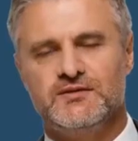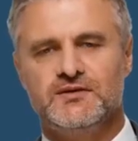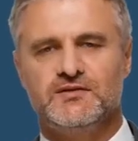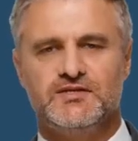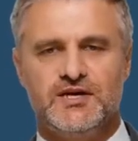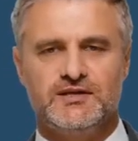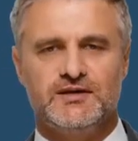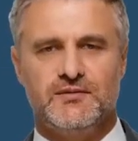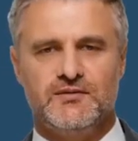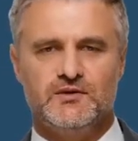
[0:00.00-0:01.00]
interest and
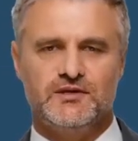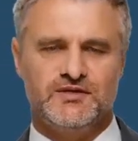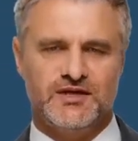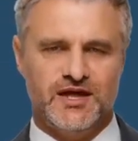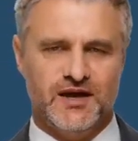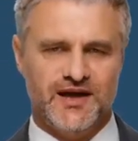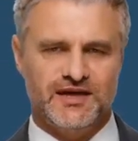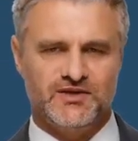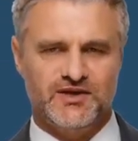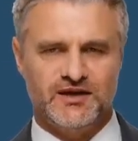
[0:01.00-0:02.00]
influence, and
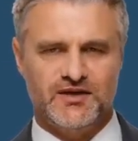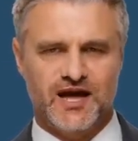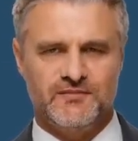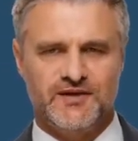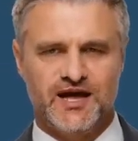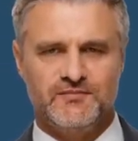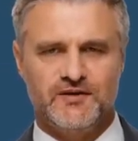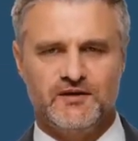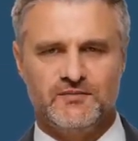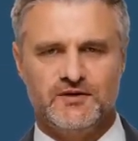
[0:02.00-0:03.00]
assess how the
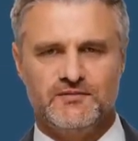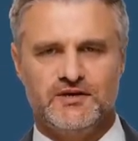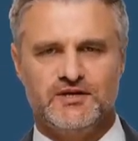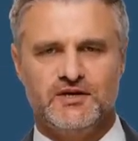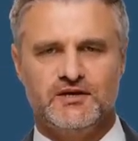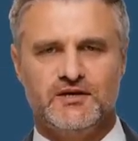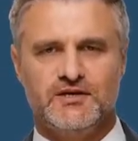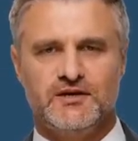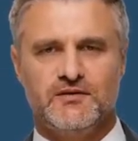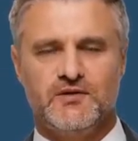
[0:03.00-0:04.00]
outcomes of
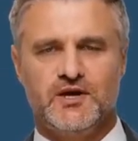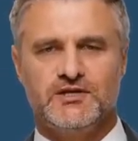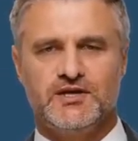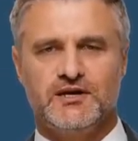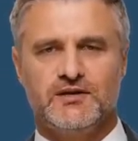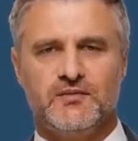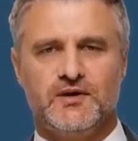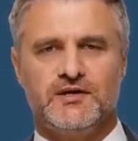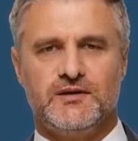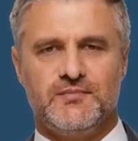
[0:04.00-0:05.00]
decisions and projects
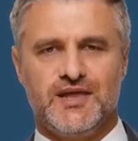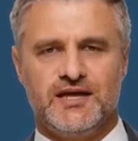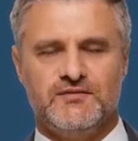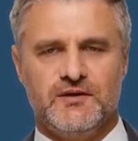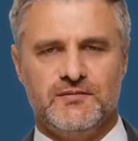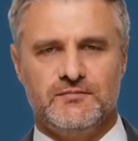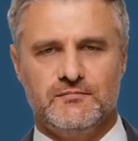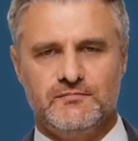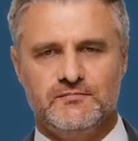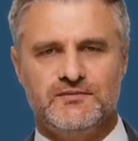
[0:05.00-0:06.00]
will impact them.
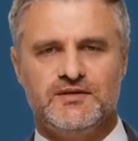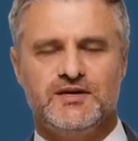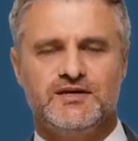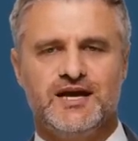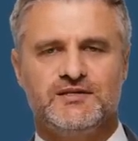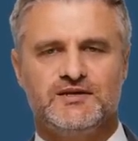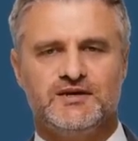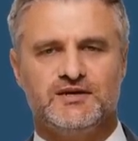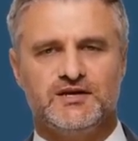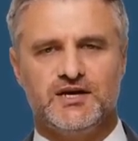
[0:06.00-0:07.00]
This
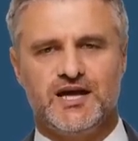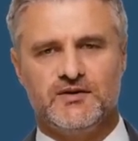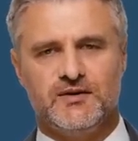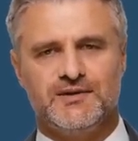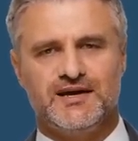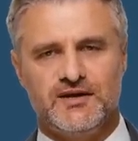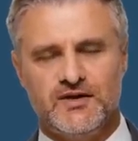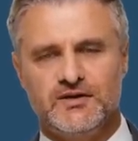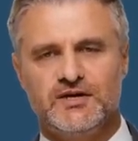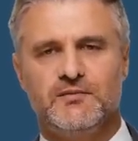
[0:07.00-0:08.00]
analysis allows
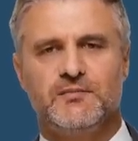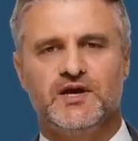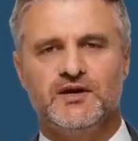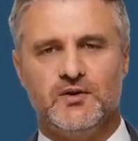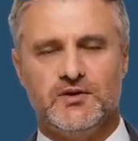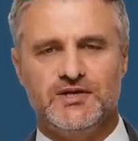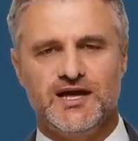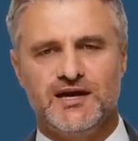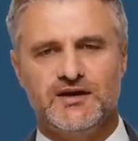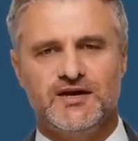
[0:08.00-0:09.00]
managers to
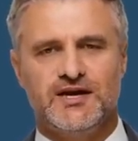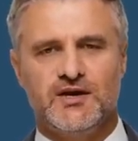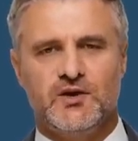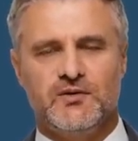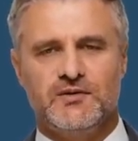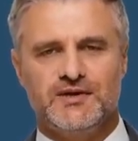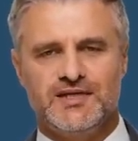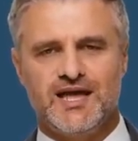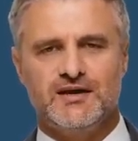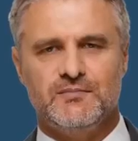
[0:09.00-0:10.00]
prioritize stakeholder
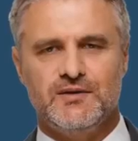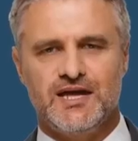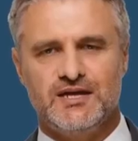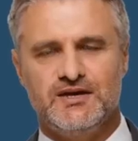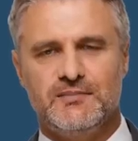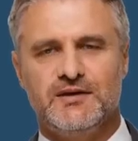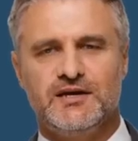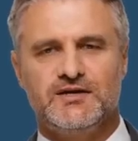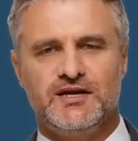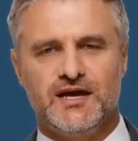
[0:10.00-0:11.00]
engagement
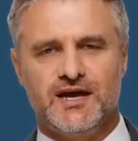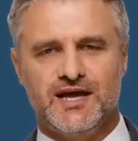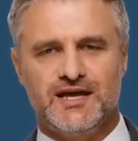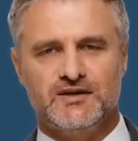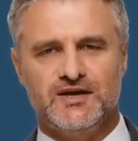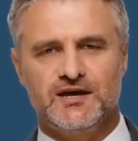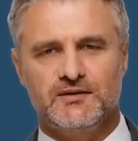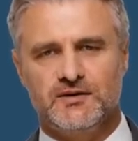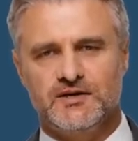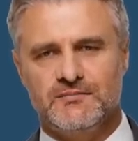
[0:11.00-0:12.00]
activities and
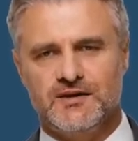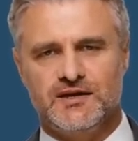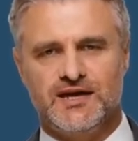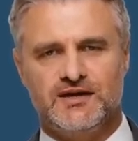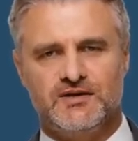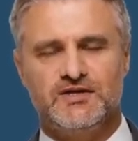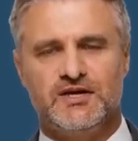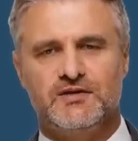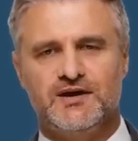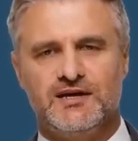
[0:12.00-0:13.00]
tailor communication
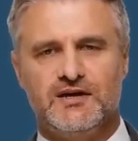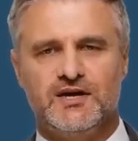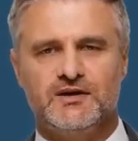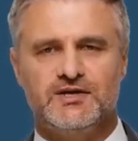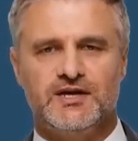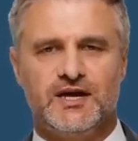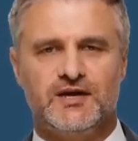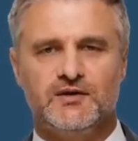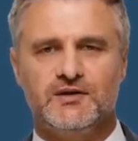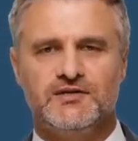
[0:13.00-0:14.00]
strategies
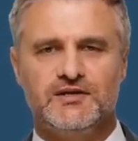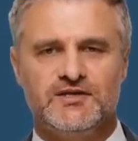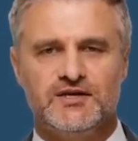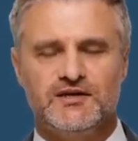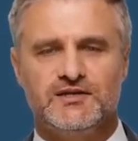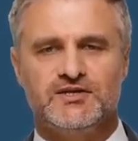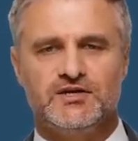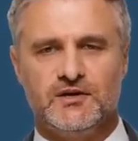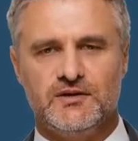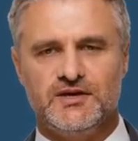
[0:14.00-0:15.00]
to address the
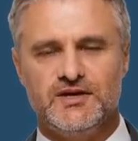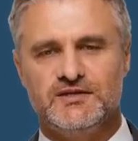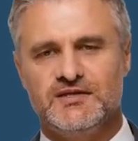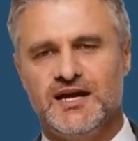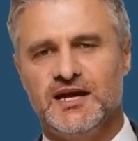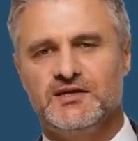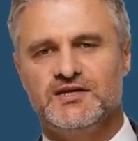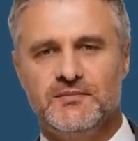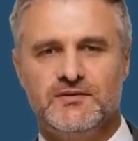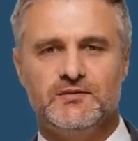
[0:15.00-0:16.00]
concerns and
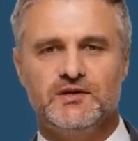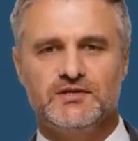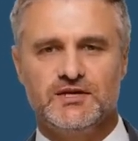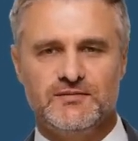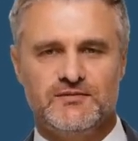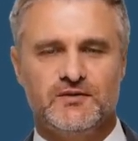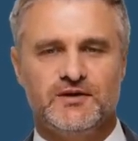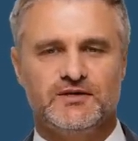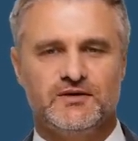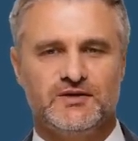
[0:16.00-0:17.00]
needs of the most
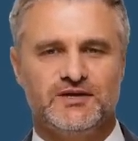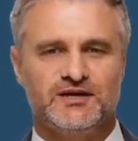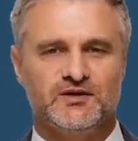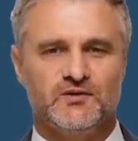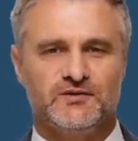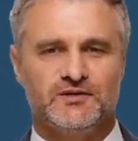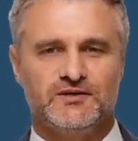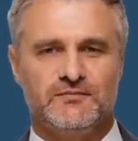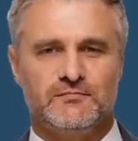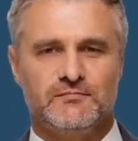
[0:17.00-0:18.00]
influential
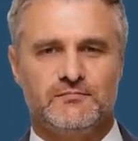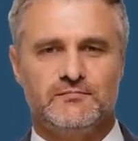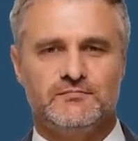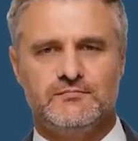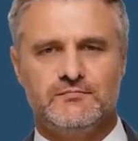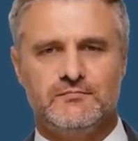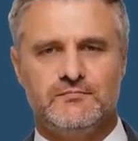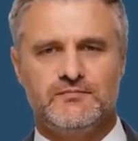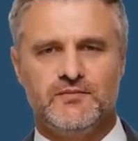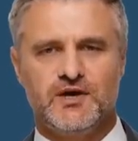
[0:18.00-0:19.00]
stakeholders.
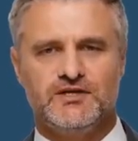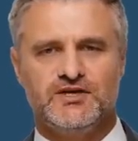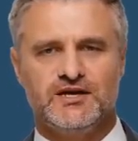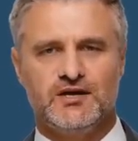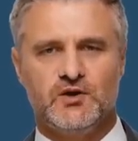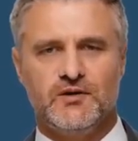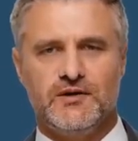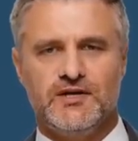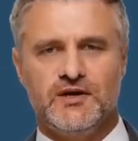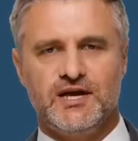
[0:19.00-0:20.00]
Once
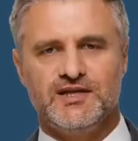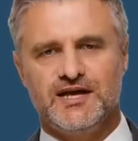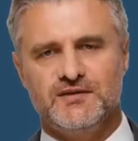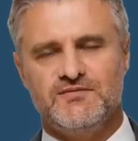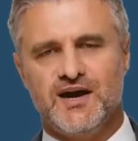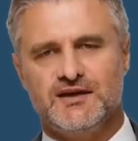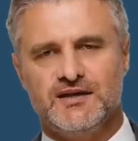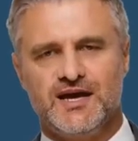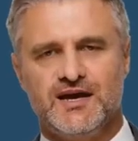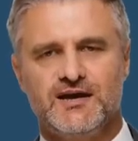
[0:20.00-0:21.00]
stakeholders are identified,
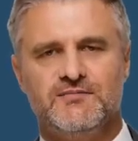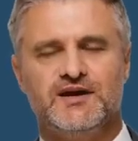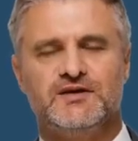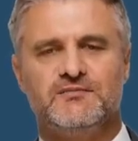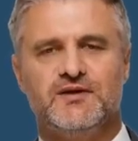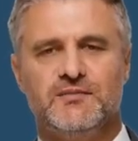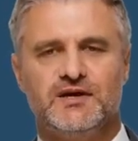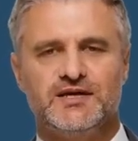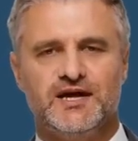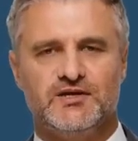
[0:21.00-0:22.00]
effective
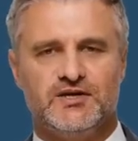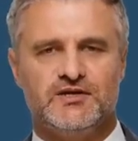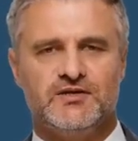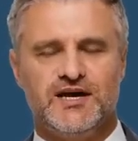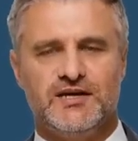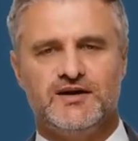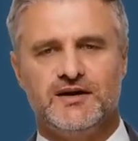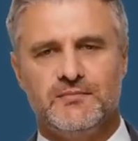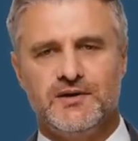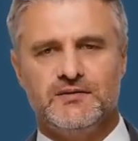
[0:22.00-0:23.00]
communication
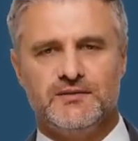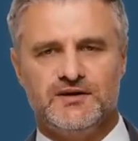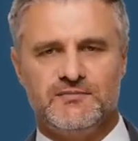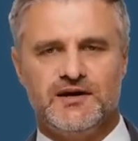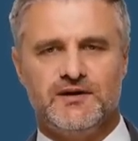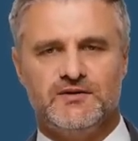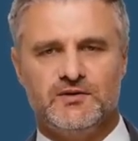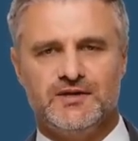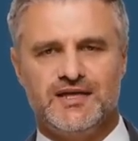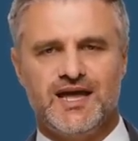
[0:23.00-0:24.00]
strategies must be developed
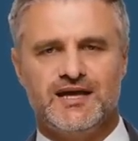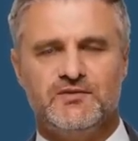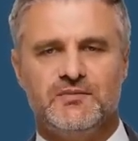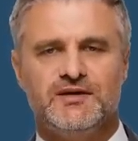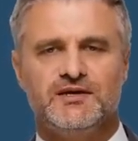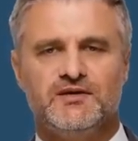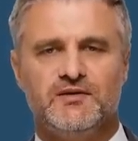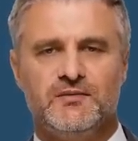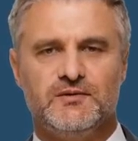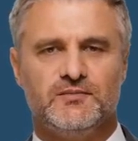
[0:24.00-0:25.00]
to engage with each
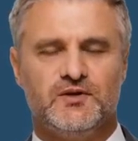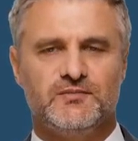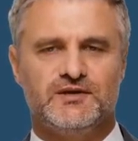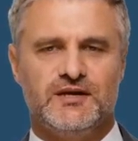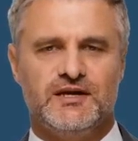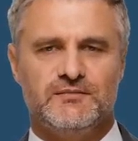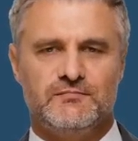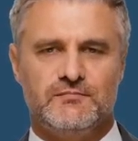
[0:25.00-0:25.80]
group appropriately.